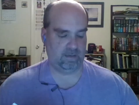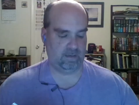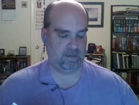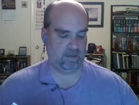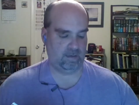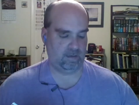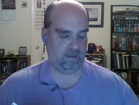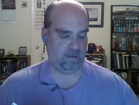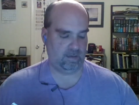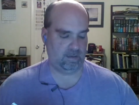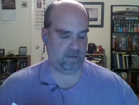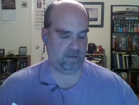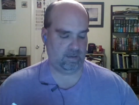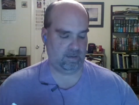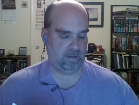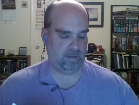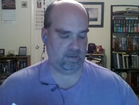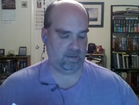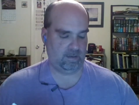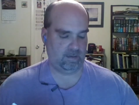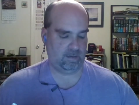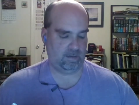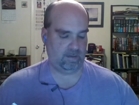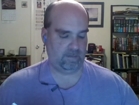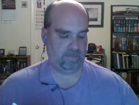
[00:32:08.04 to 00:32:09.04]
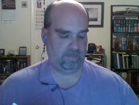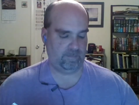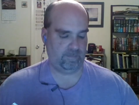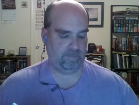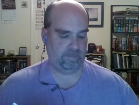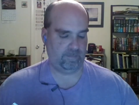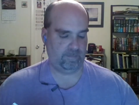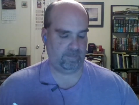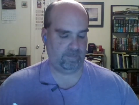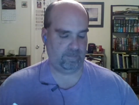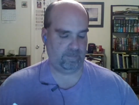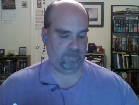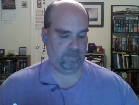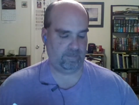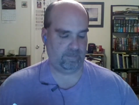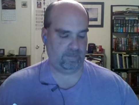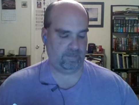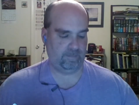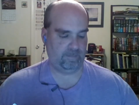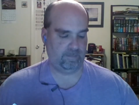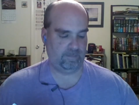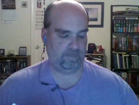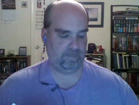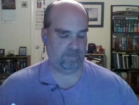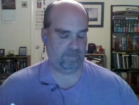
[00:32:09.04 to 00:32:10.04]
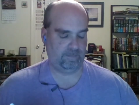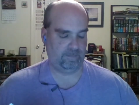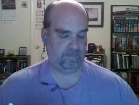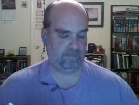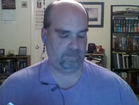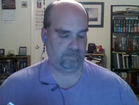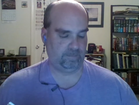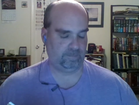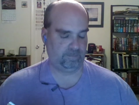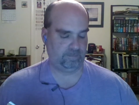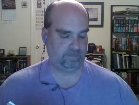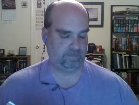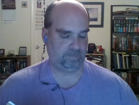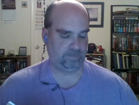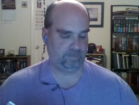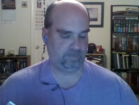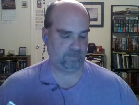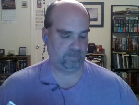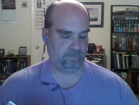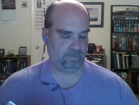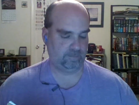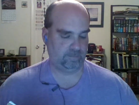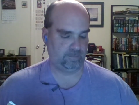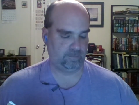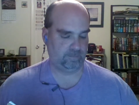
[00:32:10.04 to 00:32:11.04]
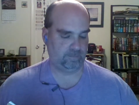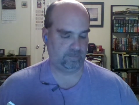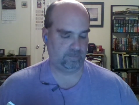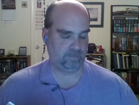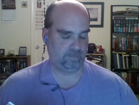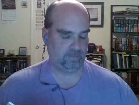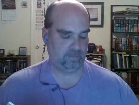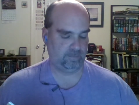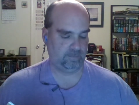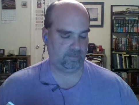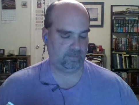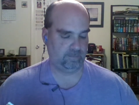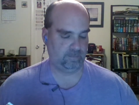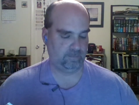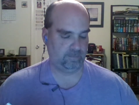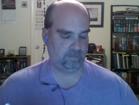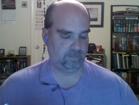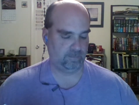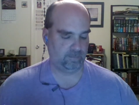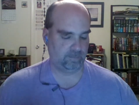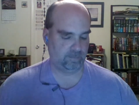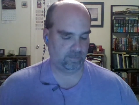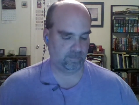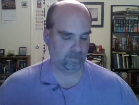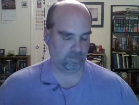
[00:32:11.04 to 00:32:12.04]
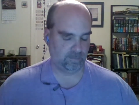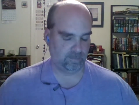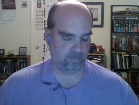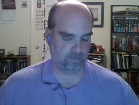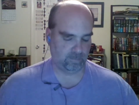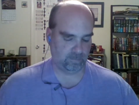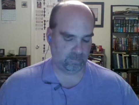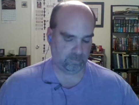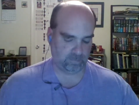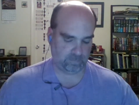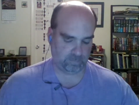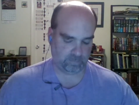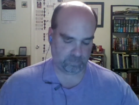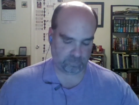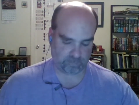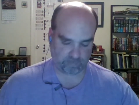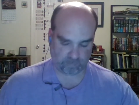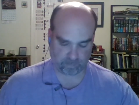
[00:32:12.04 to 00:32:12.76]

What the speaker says: [no speech]